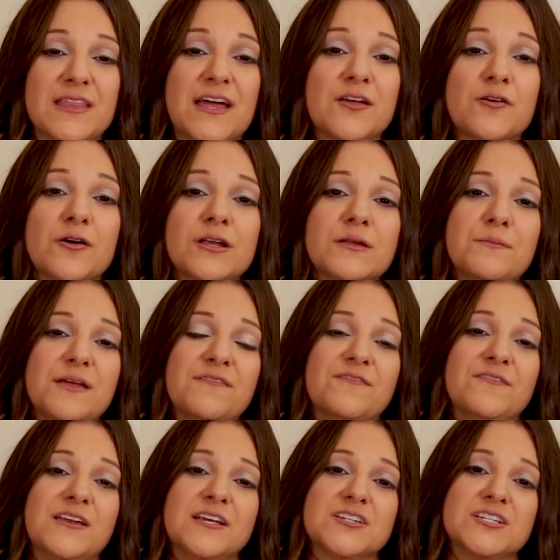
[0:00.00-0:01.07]
that, you're going to be
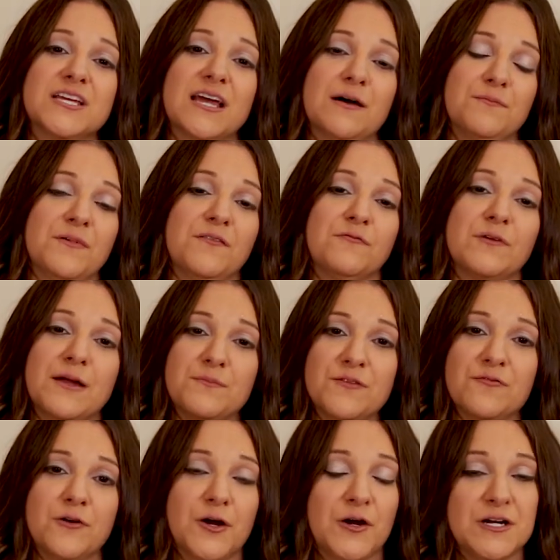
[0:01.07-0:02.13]
finishing up right
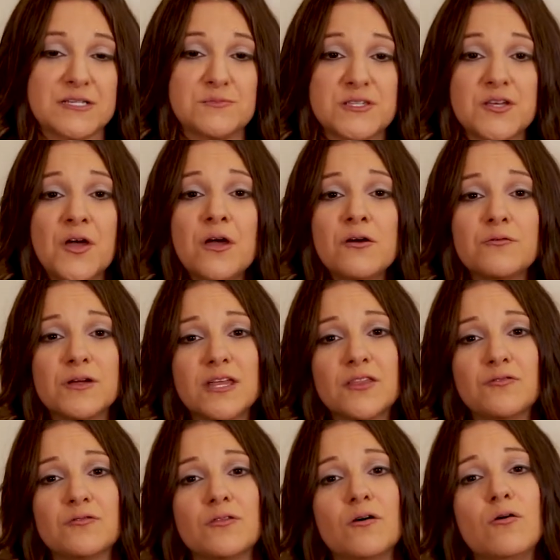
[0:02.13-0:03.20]
before Christmas, reading
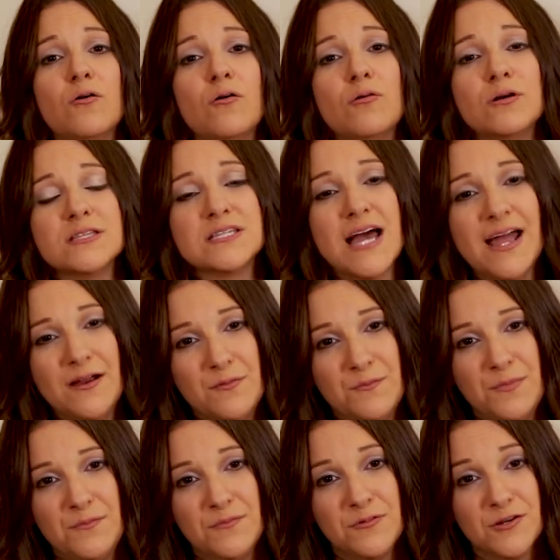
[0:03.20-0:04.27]
through the whole entire
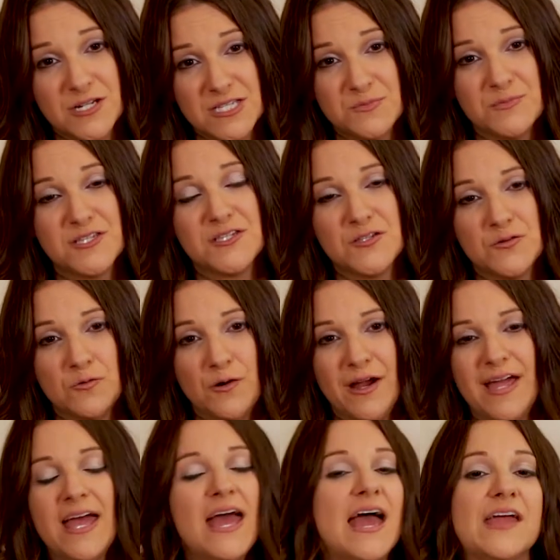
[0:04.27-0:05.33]
Christmas
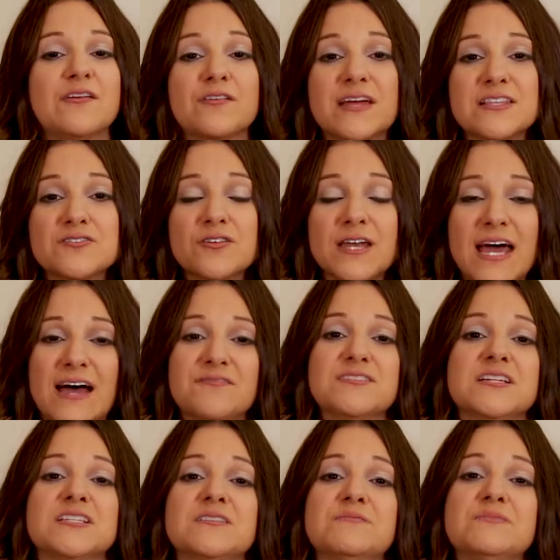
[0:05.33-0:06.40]
story, and your kids are going to have
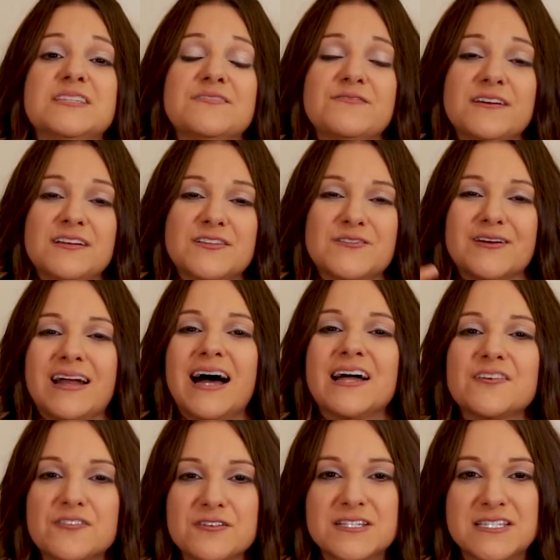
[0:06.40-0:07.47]
such a different sort of
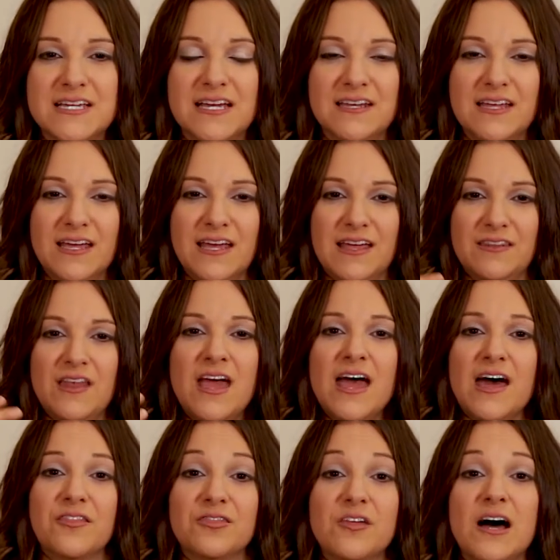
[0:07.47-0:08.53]
understanding
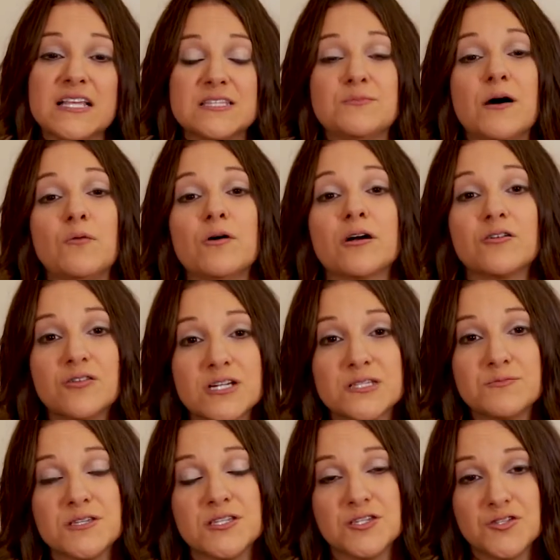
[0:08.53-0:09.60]
and thoughts about what
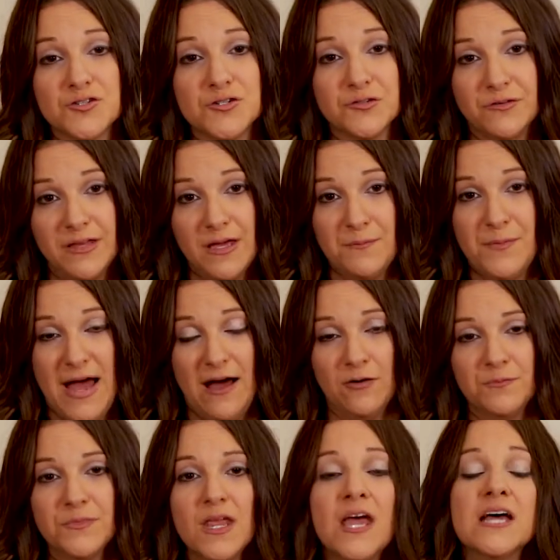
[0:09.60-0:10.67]
Christmas is truly
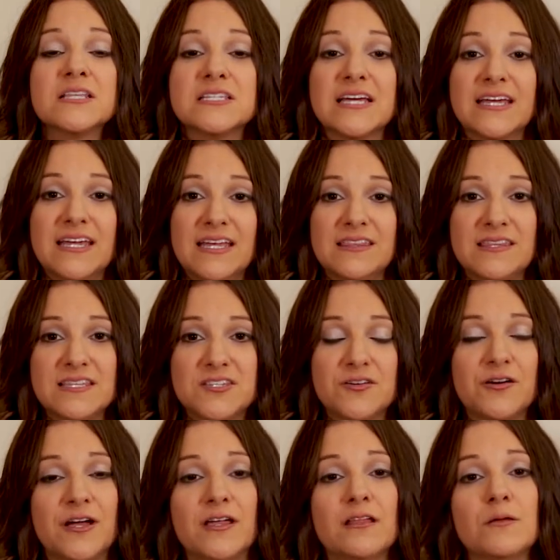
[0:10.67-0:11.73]
about. To get this
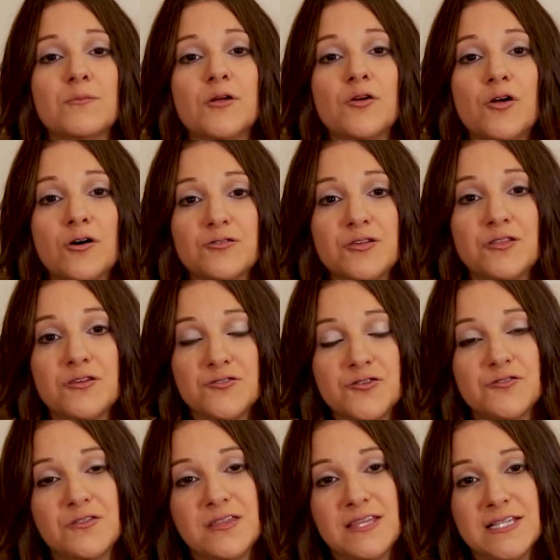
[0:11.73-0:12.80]
curriculum, you go to the
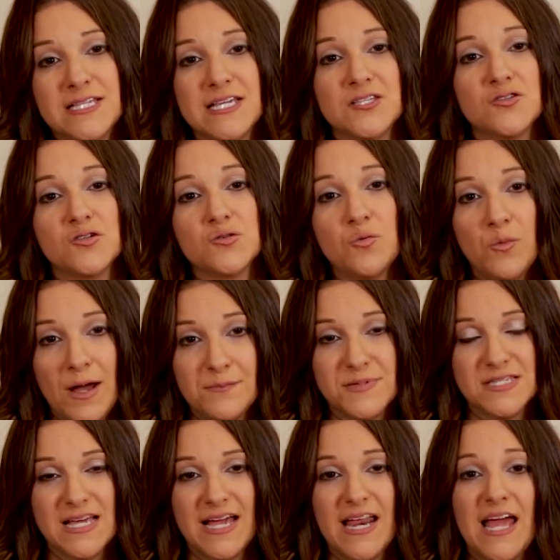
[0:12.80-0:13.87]
Truth in the Tinsel's
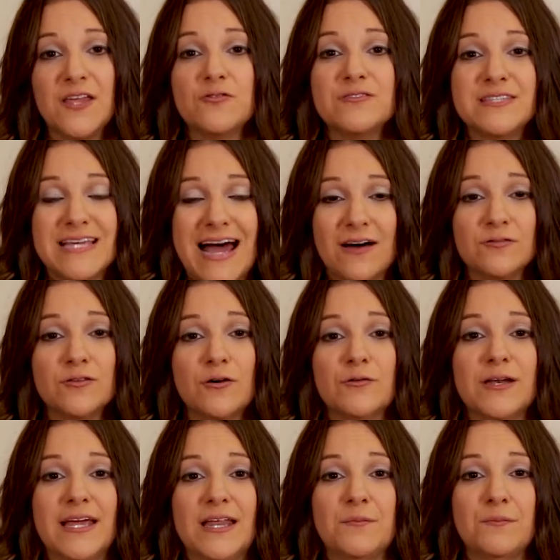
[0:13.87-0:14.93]
website and you
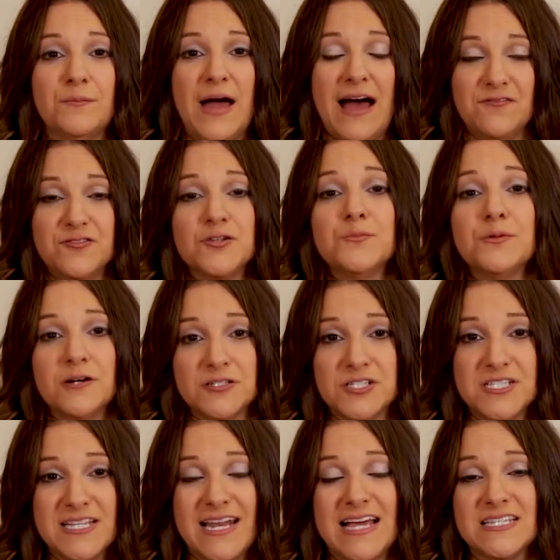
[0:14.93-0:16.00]
download it after you
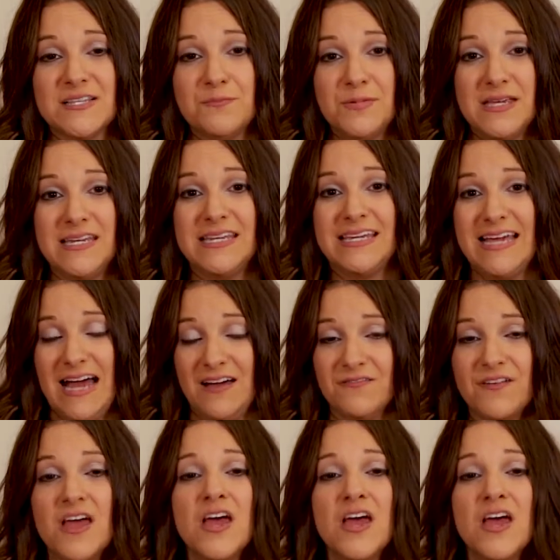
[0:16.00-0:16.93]
purchase it as a PDF.